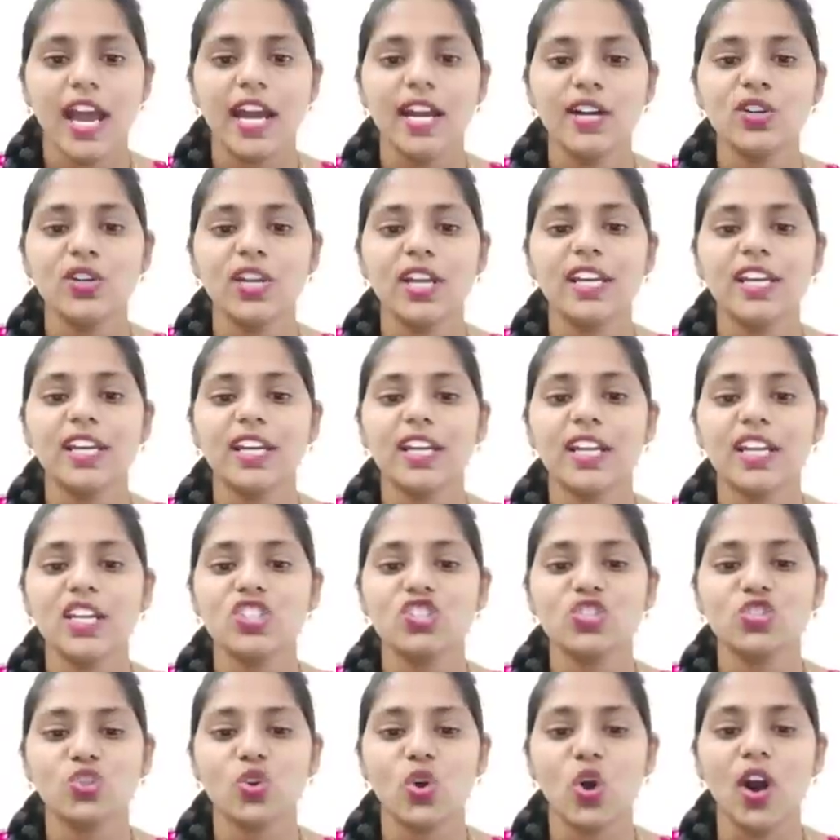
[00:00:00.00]
and to
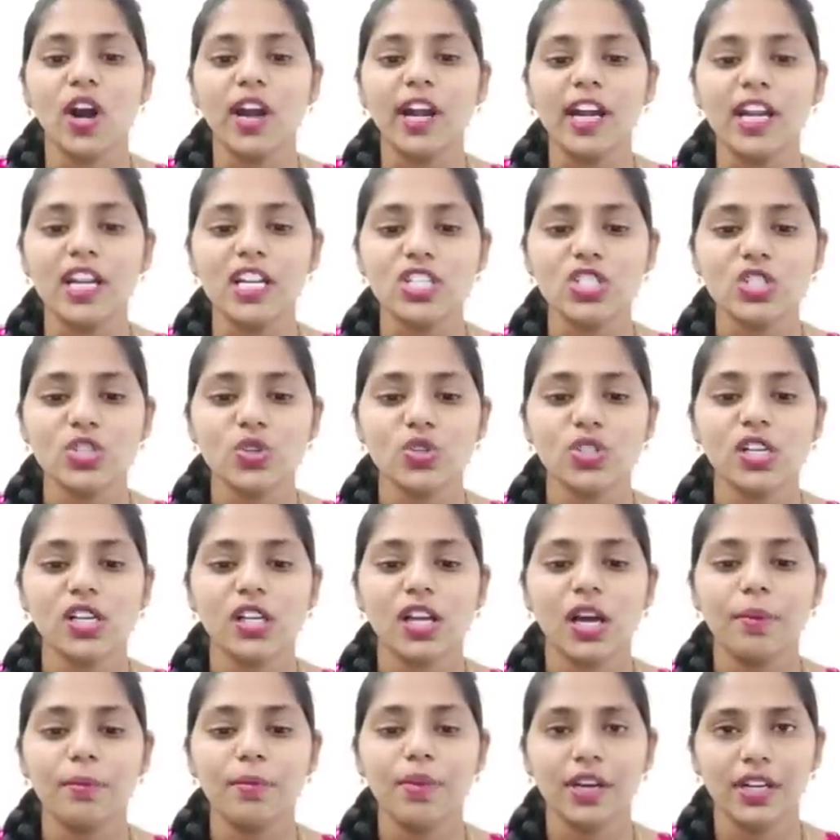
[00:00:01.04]
encourage
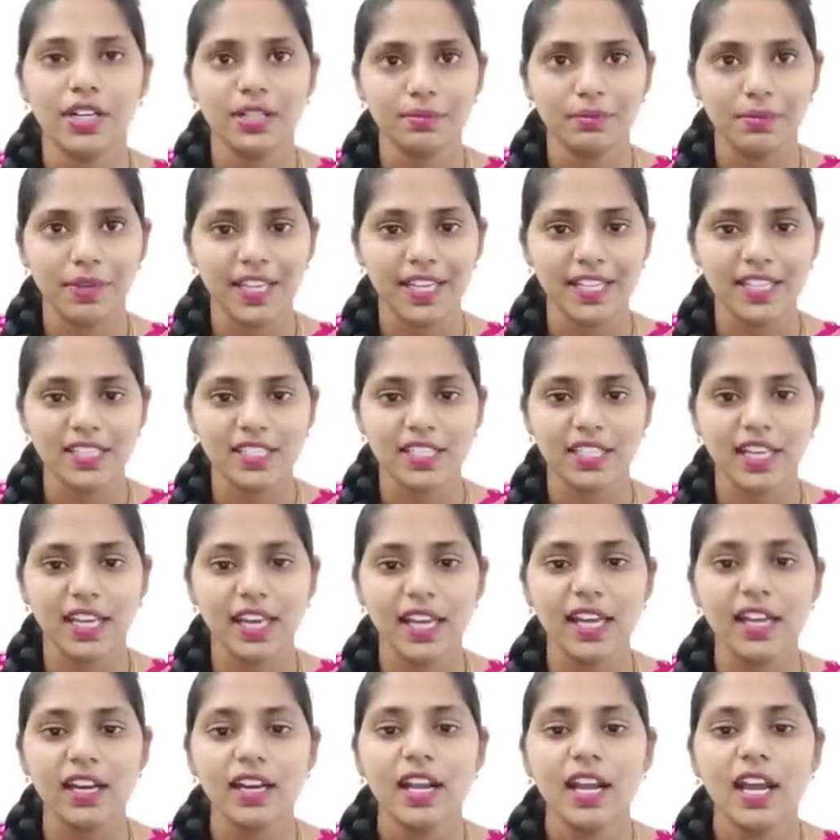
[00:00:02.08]
non-institutional community based
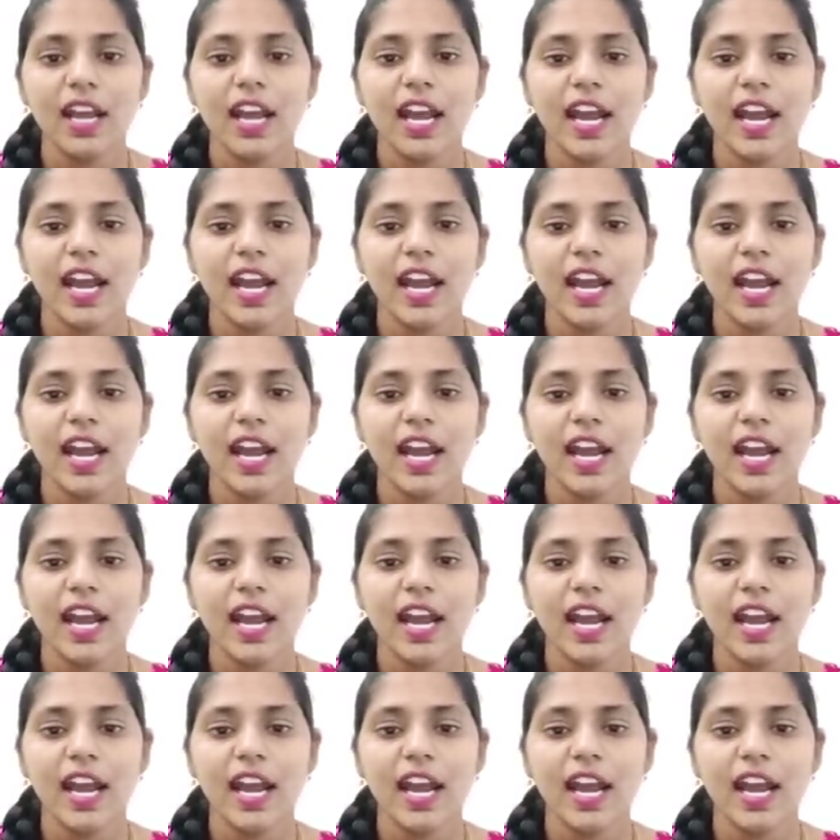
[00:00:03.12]
care